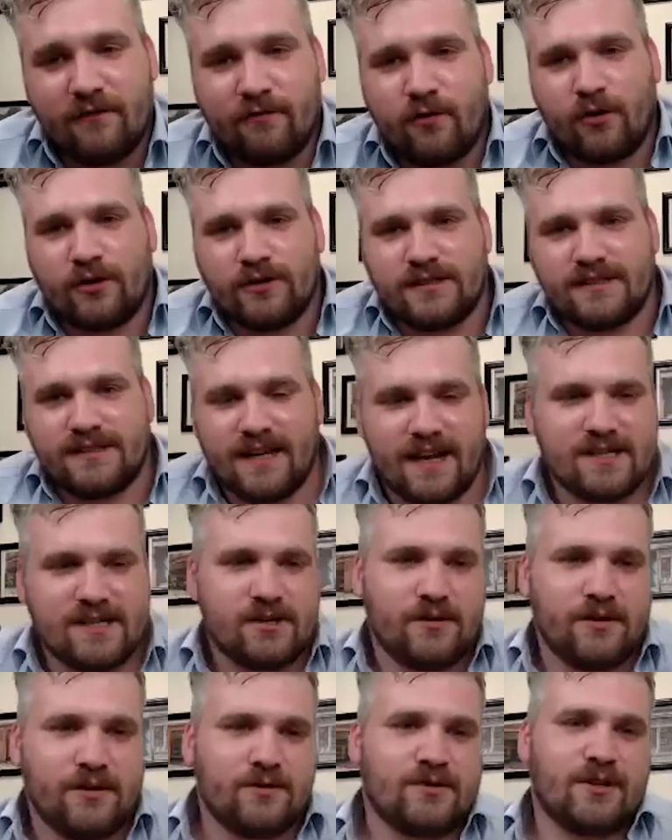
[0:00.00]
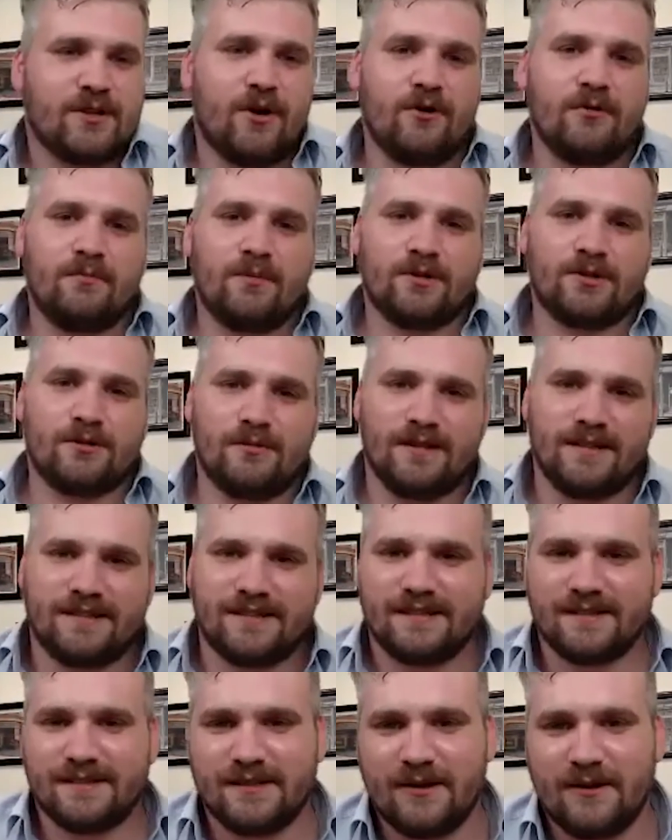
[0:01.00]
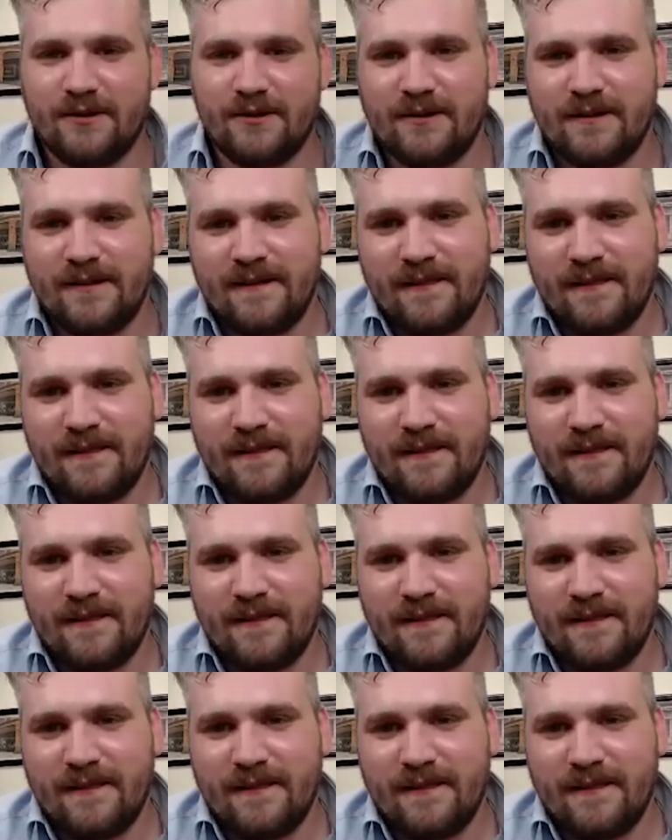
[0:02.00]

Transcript: of course, Diageo used to own Bushmills, so